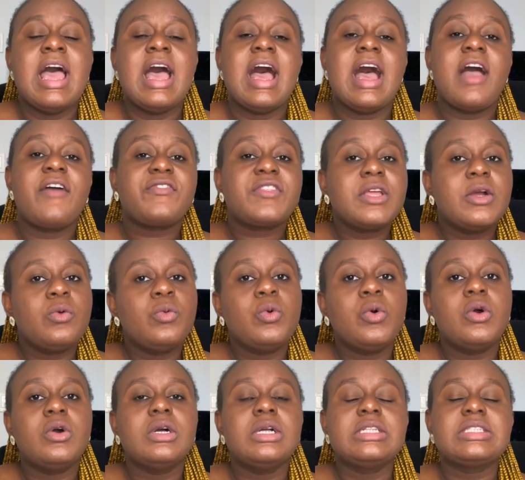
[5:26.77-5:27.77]

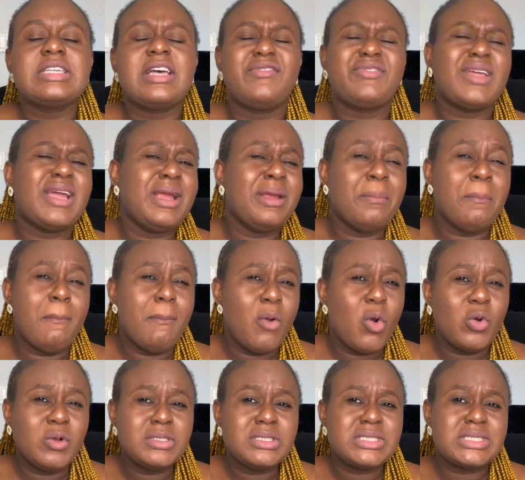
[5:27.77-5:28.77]
Afterwards, after a
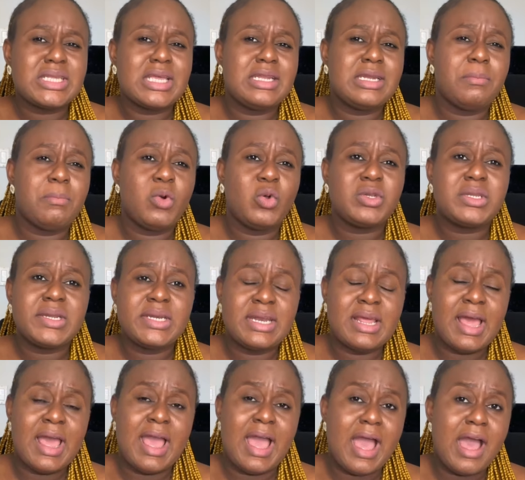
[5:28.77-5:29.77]
month and a
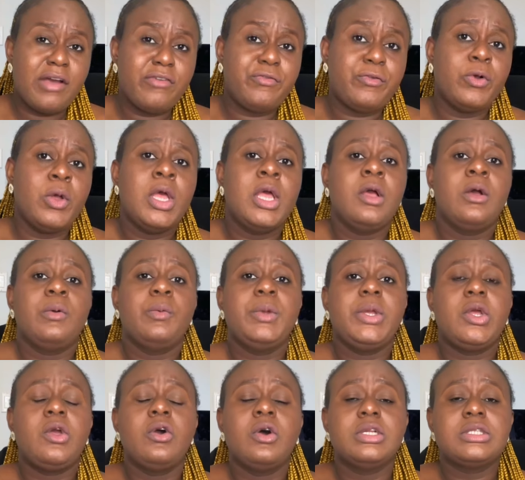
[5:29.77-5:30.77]
half, we
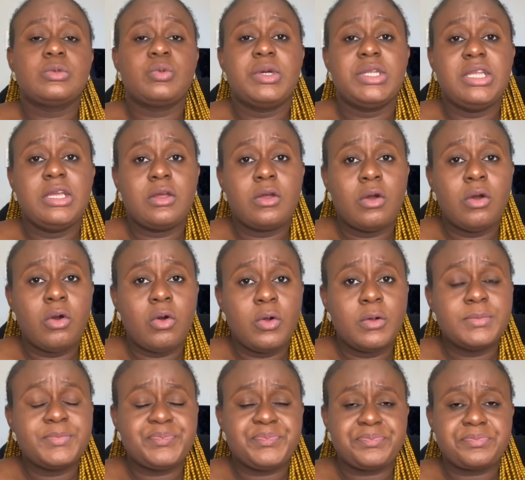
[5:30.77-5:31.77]
got what they
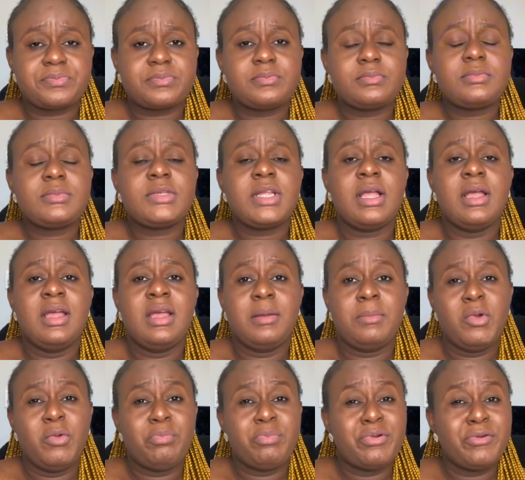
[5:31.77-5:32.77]
call
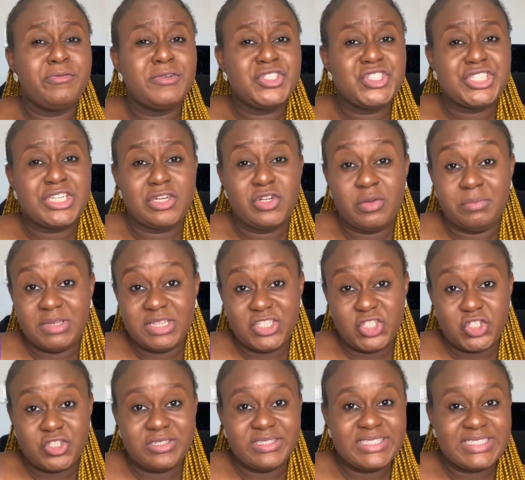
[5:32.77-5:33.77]
a provincial
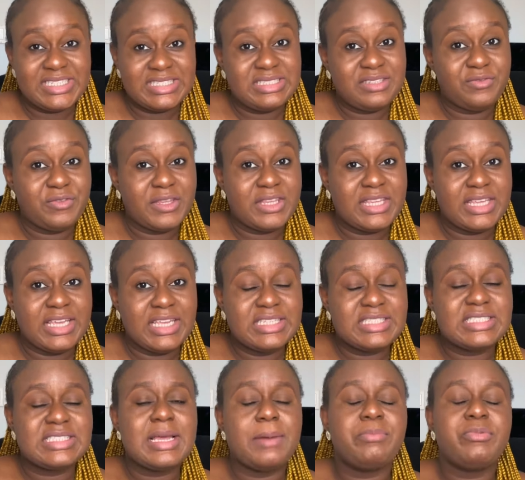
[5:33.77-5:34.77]
nomination
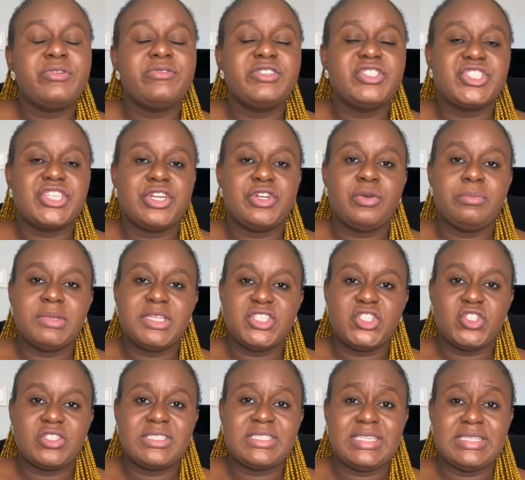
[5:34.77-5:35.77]
certificate. That provincial
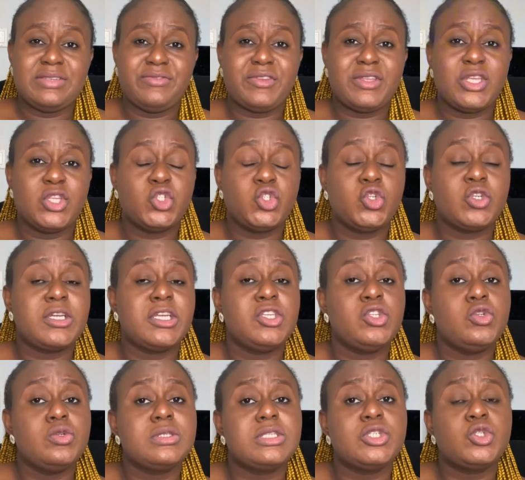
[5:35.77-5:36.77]
nomination certificate, you can
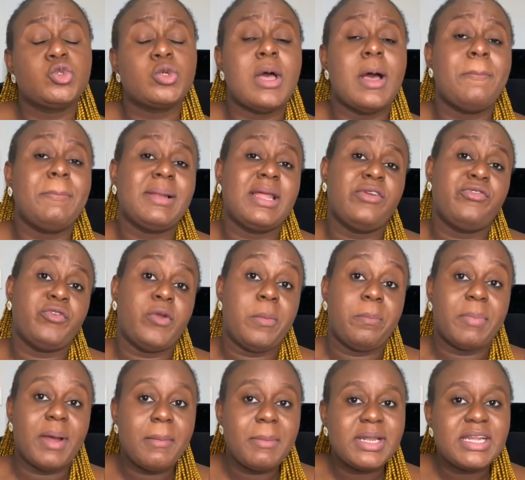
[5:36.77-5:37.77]
use it to apply for a
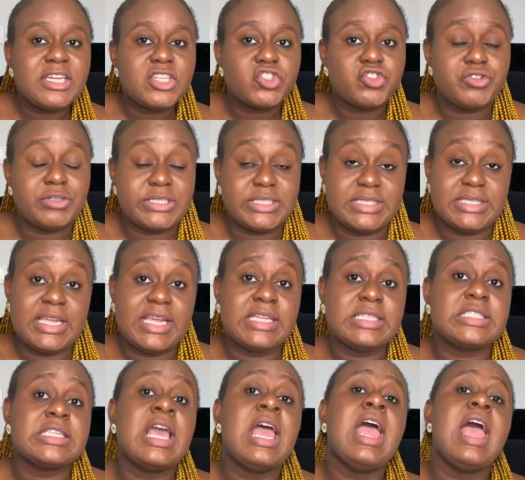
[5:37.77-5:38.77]
permanent residence.
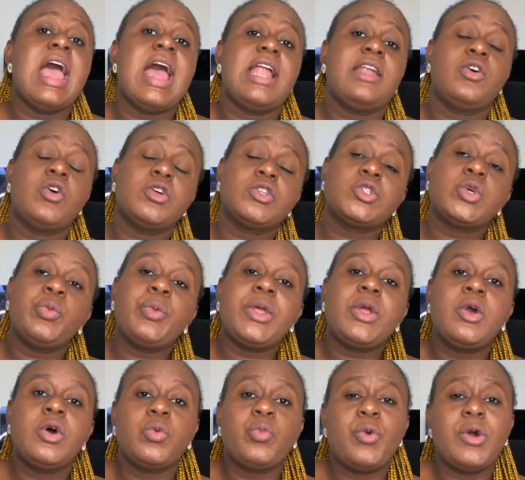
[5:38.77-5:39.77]
And also we
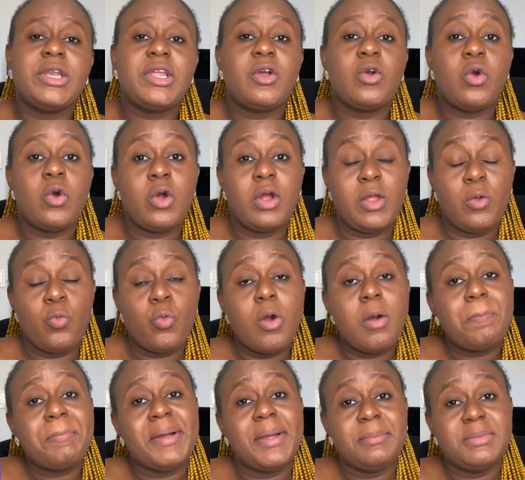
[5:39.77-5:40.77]
got what they call a
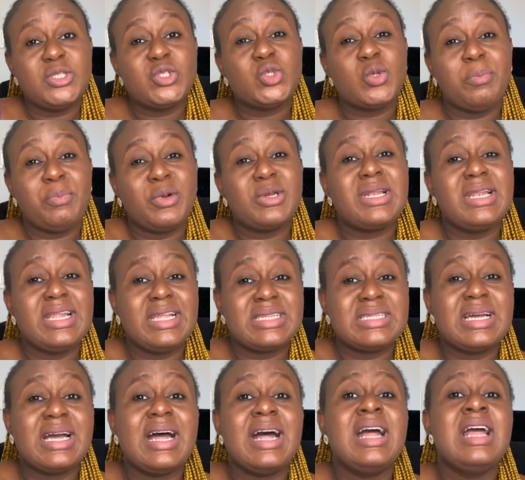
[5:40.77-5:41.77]
work permit support
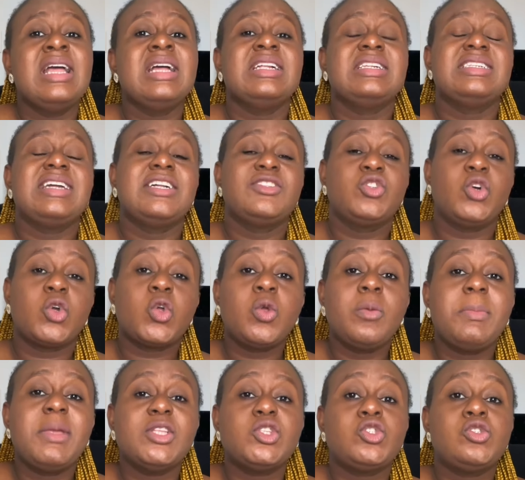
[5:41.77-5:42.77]
letter. That
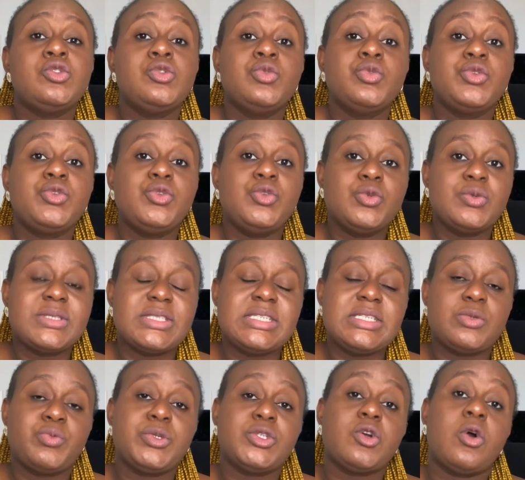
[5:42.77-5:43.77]
document, you use
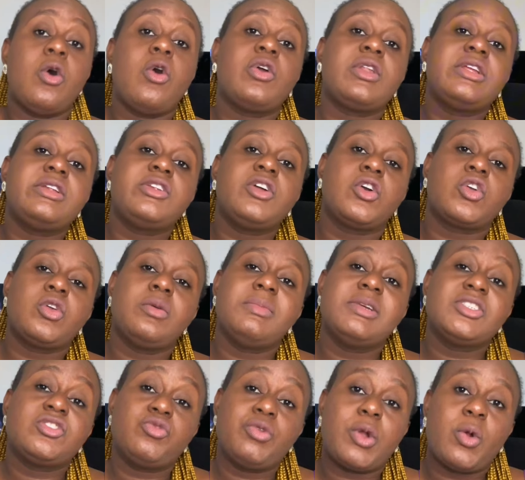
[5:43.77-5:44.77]
it with other
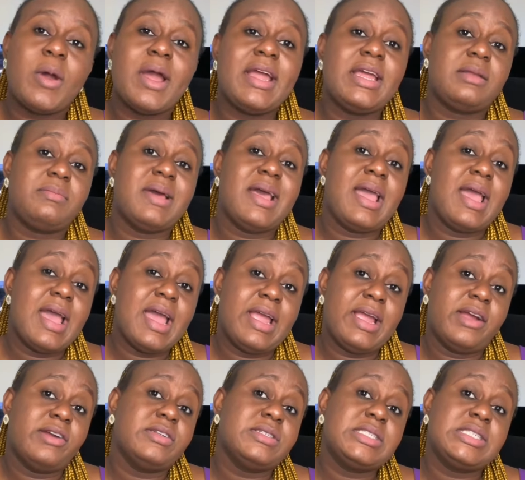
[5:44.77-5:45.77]
documents required by
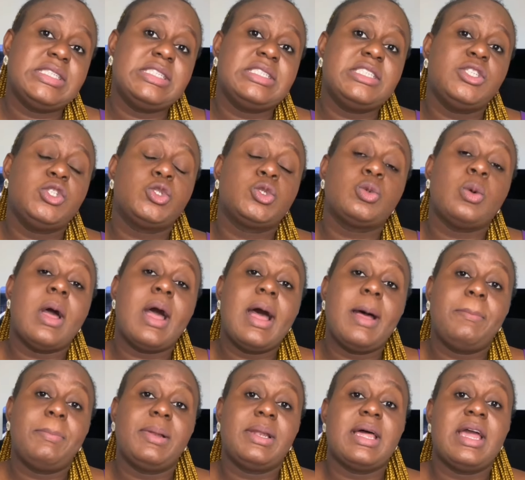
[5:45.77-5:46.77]
IRCC to
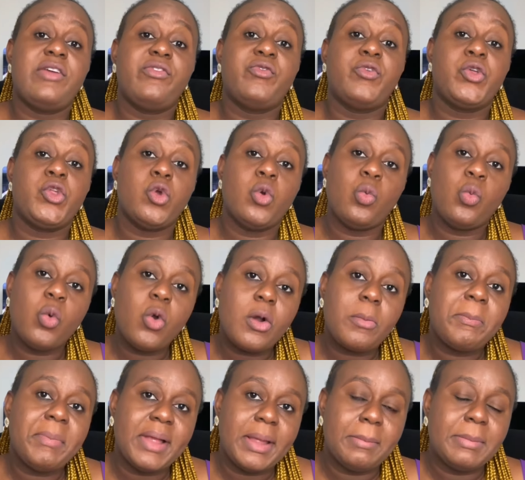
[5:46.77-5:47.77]
apply for your work
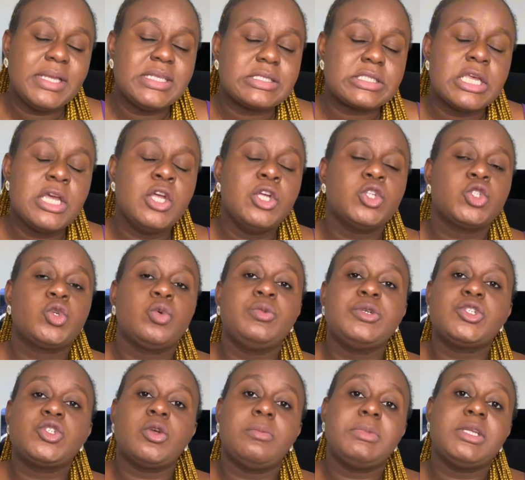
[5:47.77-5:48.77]
permit. So we
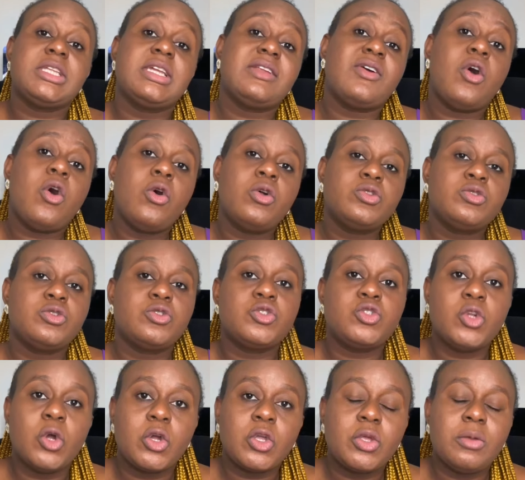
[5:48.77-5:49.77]
submitted all those
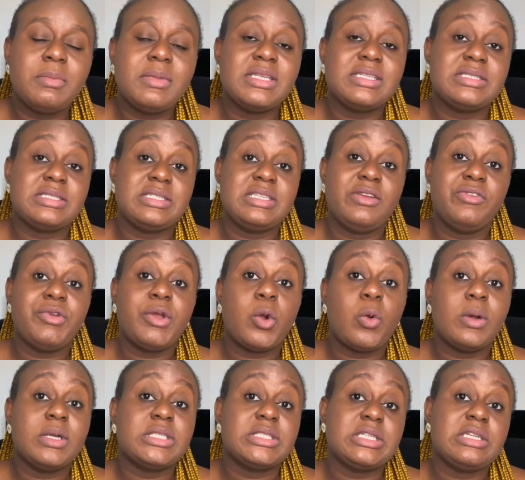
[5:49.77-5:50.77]
documents they
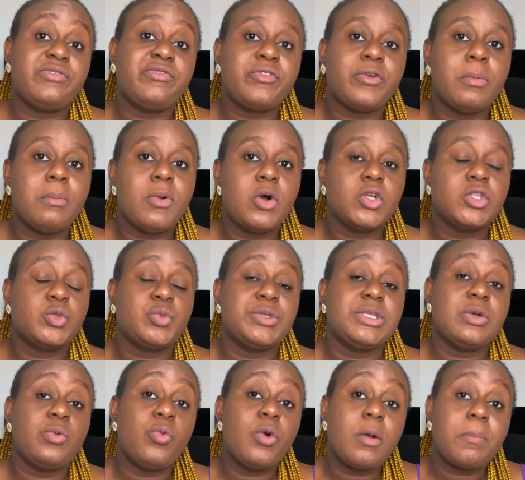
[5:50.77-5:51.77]
requested from us with the
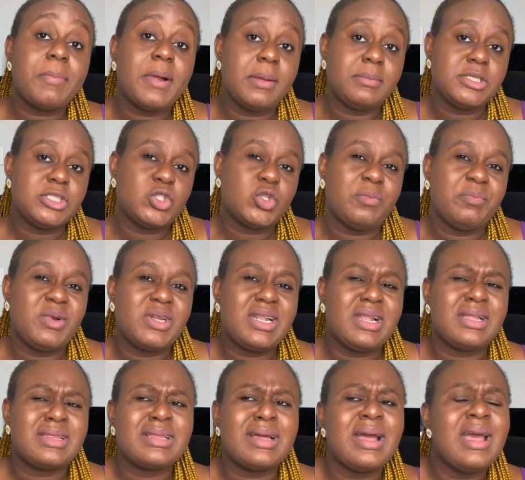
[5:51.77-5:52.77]
work permit support
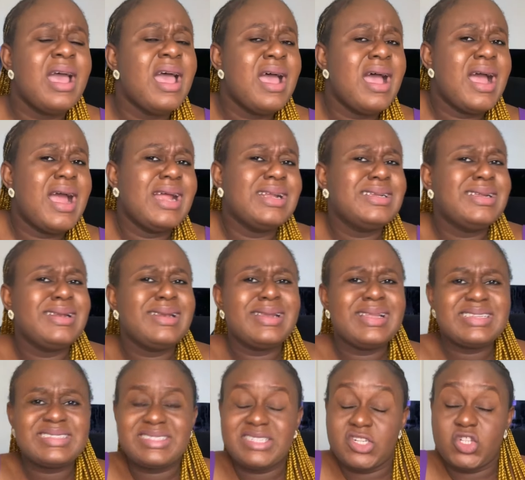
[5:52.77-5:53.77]
letter, and in
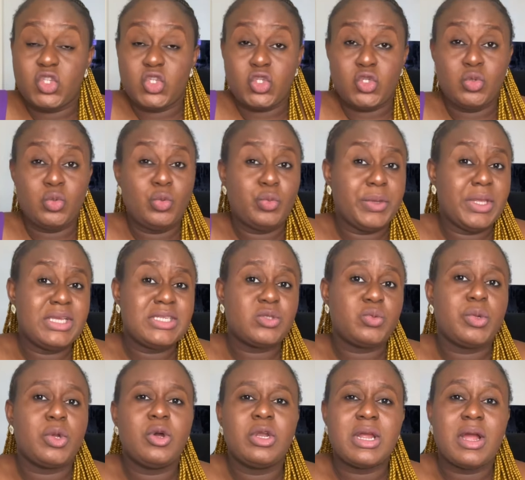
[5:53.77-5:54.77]
less than 2 weeks we
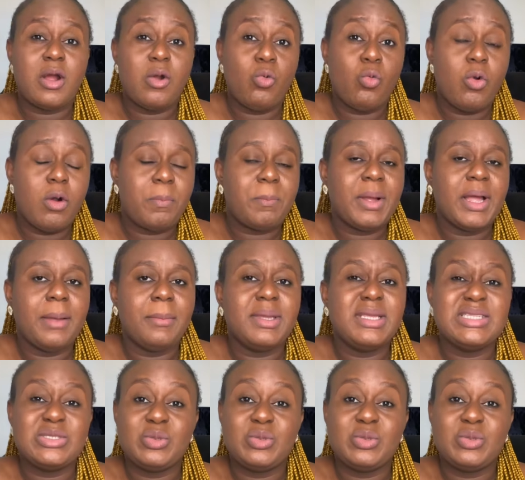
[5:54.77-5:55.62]
got our work permit.